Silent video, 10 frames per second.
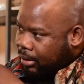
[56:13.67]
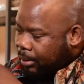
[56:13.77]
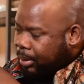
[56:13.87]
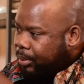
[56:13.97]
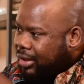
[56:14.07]
the,
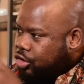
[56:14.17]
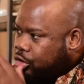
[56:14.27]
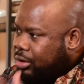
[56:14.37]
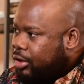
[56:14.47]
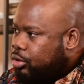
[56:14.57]
the people that
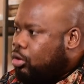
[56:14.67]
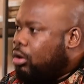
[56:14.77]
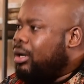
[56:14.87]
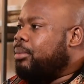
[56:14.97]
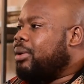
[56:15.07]
you need to
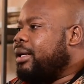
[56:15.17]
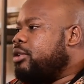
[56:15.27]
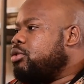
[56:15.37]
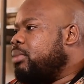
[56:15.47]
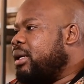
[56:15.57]

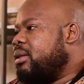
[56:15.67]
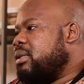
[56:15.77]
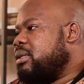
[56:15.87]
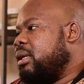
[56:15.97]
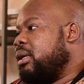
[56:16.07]
collaborate to make
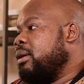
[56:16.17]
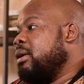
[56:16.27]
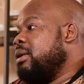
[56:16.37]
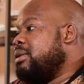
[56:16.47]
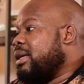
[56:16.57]
this thing
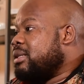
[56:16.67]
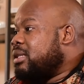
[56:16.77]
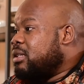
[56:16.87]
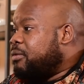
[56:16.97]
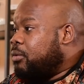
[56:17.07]
mm-hmm.
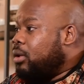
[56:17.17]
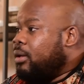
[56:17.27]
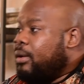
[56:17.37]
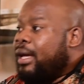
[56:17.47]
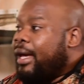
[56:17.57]
successful
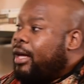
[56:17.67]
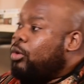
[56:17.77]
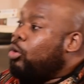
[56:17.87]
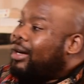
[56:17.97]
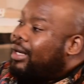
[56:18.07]

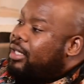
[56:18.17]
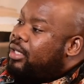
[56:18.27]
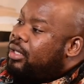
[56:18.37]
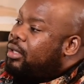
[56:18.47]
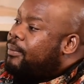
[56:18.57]
and
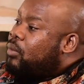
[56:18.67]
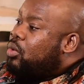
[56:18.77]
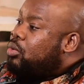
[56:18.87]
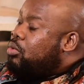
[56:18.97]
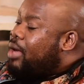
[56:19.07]
already
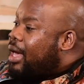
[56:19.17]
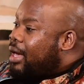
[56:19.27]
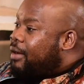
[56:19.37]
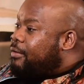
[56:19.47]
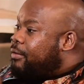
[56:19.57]
you
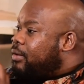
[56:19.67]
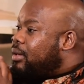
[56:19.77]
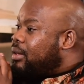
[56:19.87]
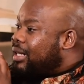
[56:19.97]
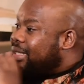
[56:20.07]
have
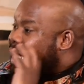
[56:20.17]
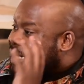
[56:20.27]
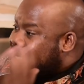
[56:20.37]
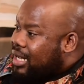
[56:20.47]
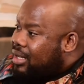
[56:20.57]
the
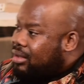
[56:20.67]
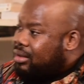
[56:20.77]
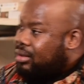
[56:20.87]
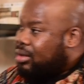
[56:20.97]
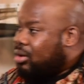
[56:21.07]
data
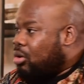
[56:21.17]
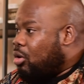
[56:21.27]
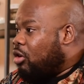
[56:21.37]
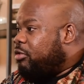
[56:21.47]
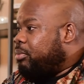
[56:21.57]
mm-hmm.
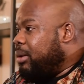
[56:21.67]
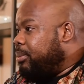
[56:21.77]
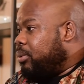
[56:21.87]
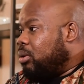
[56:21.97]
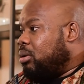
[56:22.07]
of
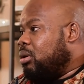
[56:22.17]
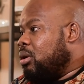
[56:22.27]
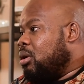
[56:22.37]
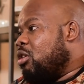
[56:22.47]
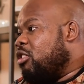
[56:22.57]
people
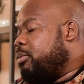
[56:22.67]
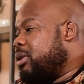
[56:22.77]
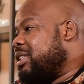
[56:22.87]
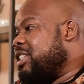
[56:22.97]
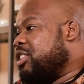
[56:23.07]
of
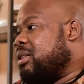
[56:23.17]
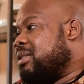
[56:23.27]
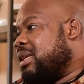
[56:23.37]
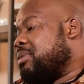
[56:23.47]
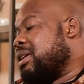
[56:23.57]
potential
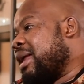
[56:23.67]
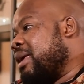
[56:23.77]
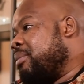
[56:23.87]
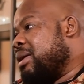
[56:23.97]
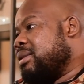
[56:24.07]

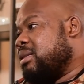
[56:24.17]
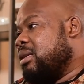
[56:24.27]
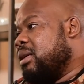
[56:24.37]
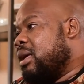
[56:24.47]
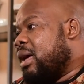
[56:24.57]
subscribers.
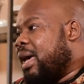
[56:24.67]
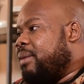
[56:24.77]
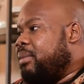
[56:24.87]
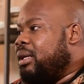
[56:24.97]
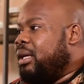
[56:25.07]
Mm.
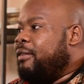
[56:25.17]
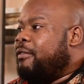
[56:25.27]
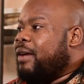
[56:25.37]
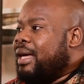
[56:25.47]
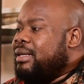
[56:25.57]
I mean,
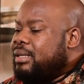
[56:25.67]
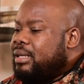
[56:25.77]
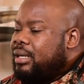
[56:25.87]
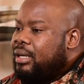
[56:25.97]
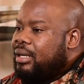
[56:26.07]
if I
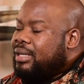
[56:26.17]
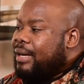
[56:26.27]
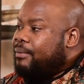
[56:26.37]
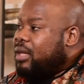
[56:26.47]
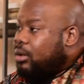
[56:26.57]
see
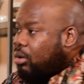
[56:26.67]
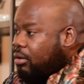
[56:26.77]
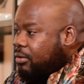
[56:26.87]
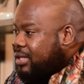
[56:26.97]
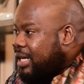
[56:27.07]
something
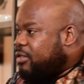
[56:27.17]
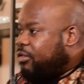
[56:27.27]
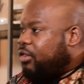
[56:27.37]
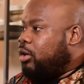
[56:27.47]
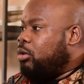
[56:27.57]
of such
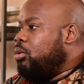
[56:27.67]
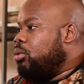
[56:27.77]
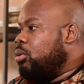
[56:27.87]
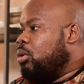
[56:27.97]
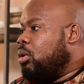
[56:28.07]

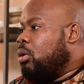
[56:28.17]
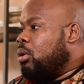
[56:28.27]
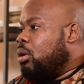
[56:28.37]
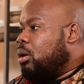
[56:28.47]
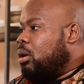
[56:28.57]
value,
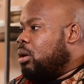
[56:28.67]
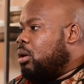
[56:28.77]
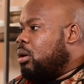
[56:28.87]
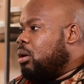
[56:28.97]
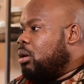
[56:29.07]
mm. uh,
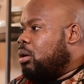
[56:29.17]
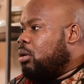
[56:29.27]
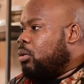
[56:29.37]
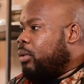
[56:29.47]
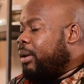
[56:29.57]

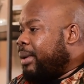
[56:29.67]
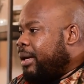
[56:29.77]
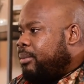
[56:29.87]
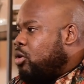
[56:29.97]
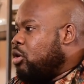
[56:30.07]
uh,
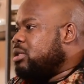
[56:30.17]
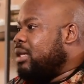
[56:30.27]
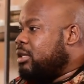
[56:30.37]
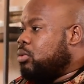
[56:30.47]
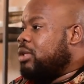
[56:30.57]
whereby because
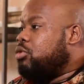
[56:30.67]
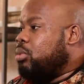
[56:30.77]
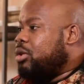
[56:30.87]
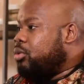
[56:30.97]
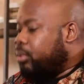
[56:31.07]
that's what you
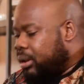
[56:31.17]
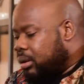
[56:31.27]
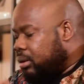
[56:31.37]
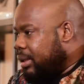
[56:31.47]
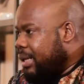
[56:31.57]
were
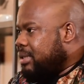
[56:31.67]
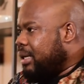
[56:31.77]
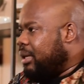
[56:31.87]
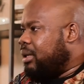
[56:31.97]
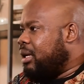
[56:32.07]
doing, here's
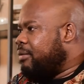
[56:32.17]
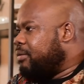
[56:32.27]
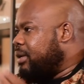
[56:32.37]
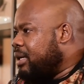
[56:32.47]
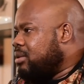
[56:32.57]

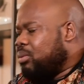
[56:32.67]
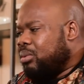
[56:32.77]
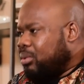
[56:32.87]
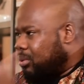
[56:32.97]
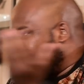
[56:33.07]
NEF,
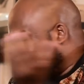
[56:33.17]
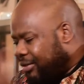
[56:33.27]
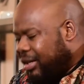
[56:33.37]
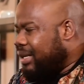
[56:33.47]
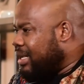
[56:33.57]
or
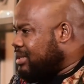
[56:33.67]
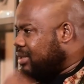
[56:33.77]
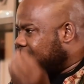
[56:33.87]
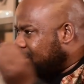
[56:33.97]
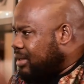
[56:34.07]
whatever, yes,
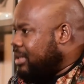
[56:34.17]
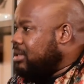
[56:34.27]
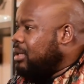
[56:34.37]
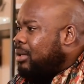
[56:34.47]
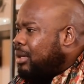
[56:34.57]
this,
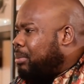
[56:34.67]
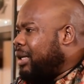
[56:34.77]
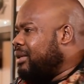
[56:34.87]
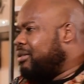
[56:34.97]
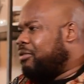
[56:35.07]
yes, the
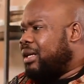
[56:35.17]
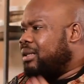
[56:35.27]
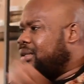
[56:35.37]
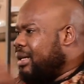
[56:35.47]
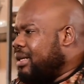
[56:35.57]
blended
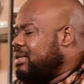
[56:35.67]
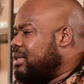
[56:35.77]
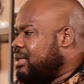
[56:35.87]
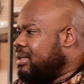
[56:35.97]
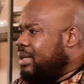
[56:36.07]
fund, yes,
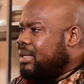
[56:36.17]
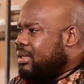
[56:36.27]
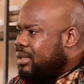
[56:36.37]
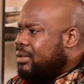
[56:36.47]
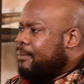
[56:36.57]
this, yes,
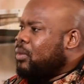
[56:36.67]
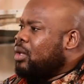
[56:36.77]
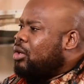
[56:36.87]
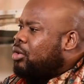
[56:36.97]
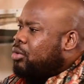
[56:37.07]
mm.
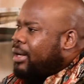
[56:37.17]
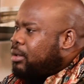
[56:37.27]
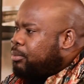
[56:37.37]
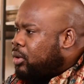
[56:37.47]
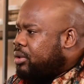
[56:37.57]
this, you are
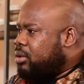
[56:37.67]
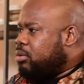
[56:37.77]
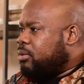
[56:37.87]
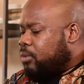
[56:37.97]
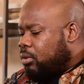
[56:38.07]
important
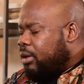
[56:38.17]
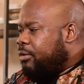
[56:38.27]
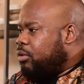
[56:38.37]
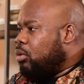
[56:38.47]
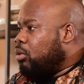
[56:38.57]
to follow.
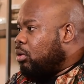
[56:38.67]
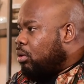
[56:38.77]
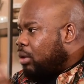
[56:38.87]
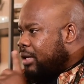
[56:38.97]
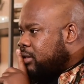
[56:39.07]
If you,
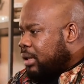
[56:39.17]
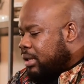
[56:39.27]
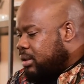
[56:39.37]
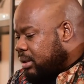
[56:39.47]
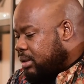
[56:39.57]
as,
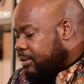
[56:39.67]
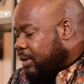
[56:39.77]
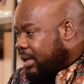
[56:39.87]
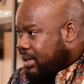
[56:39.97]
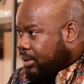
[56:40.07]
as, as
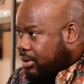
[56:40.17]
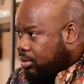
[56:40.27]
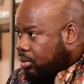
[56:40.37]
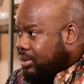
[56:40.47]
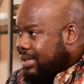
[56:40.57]
far as I
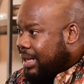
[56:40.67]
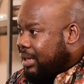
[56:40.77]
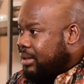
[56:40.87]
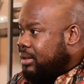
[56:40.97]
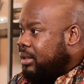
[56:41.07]
was so
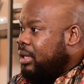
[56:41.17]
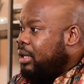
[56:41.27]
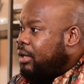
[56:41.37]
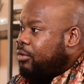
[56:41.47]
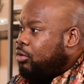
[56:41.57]
silent,
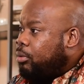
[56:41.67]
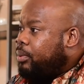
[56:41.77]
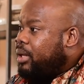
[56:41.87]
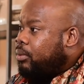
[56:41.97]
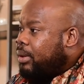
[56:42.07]
mm. if you
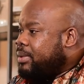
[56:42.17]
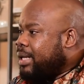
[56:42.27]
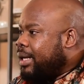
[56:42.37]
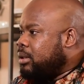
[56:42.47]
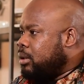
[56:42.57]
open a
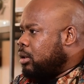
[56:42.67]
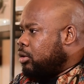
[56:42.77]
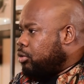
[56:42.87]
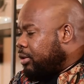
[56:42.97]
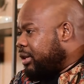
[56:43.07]
website,
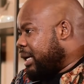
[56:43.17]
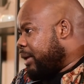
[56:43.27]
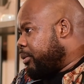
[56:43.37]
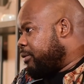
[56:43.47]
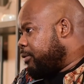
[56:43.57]
do you think
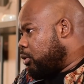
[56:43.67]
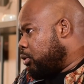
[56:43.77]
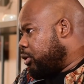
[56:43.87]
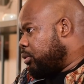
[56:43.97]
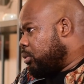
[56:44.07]
I won't
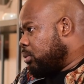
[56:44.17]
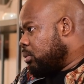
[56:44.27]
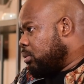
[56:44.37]
follow you?